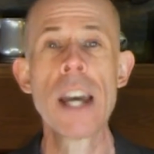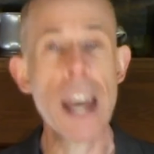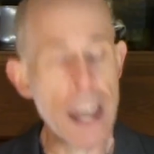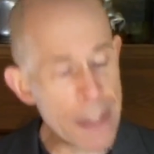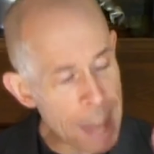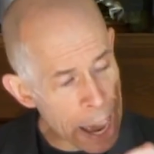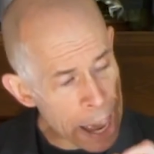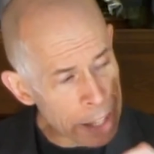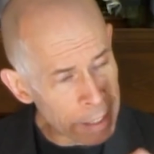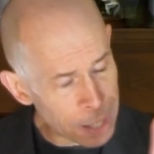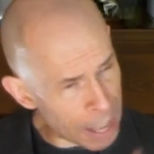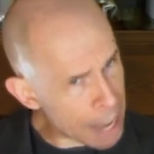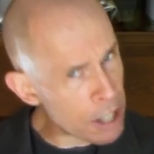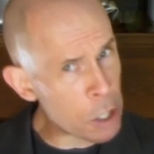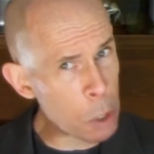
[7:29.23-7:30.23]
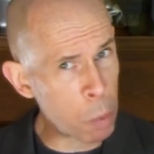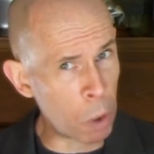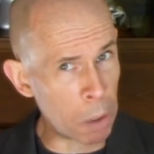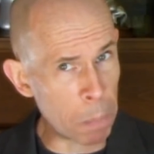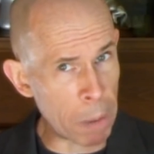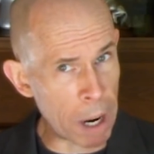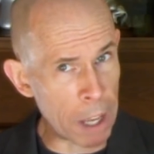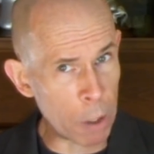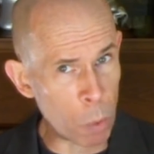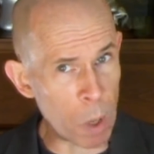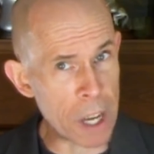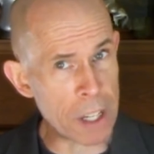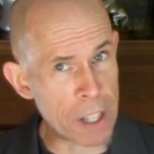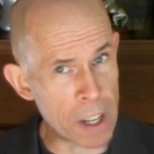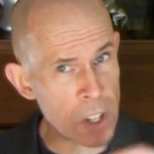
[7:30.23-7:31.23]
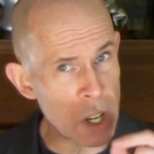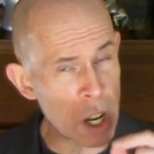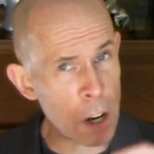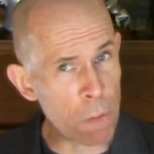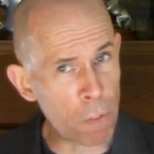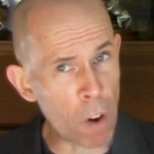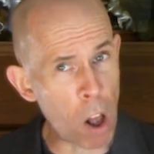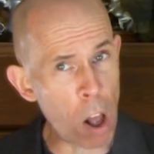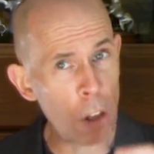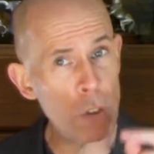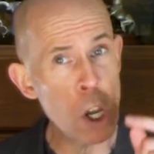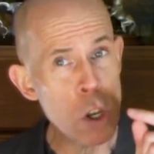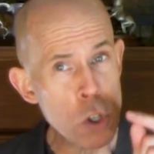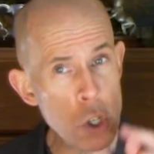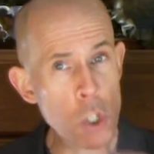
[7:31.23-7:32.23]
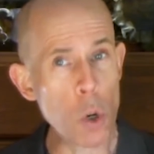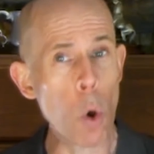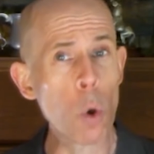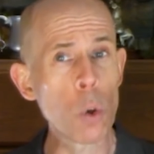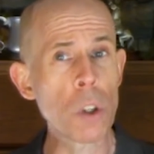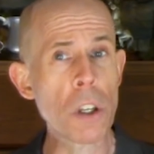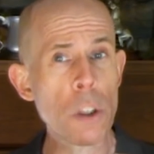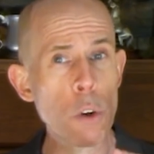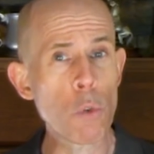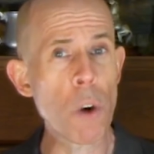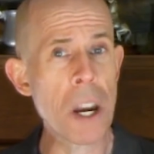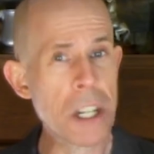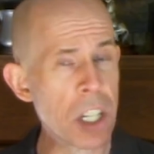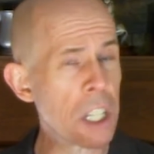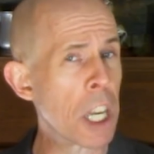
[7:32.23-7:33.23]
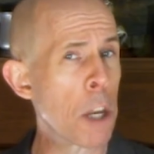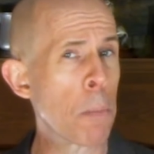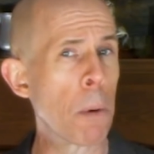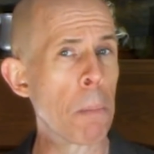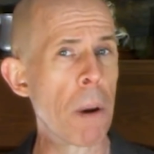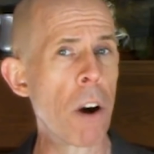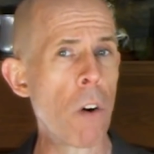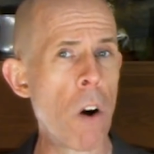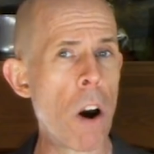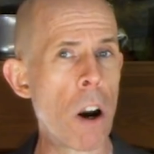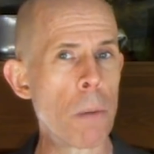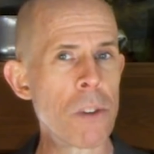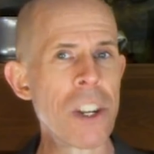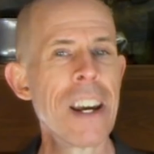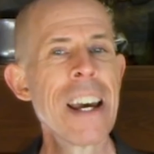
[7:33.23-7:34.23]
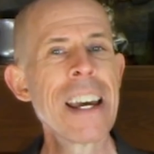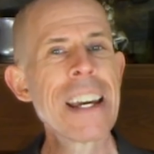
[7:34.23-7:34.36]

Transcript: And that last one, by the way, doesn't involve solely the right to keep and bear arms.